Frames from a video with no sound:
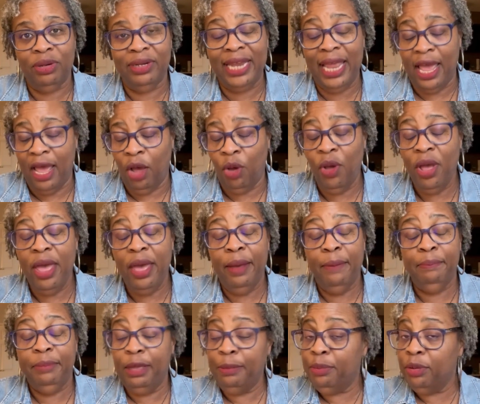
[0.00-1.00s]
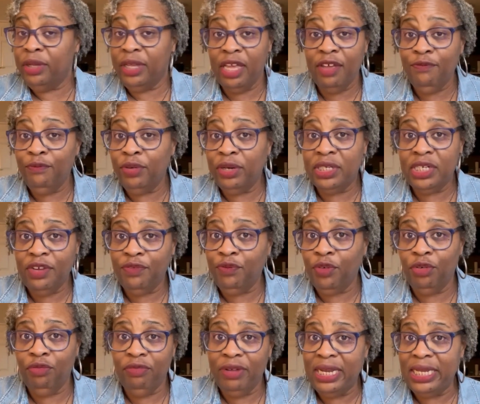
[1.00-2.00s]
Now, people give for
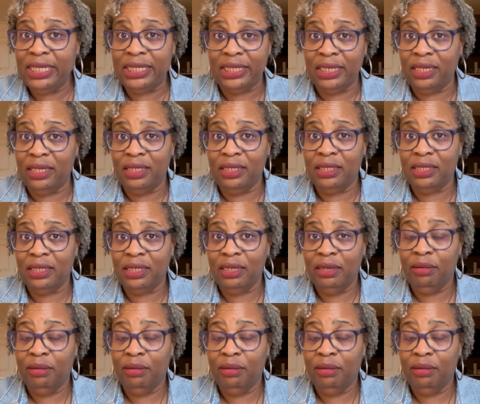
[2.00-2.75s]
different reasons.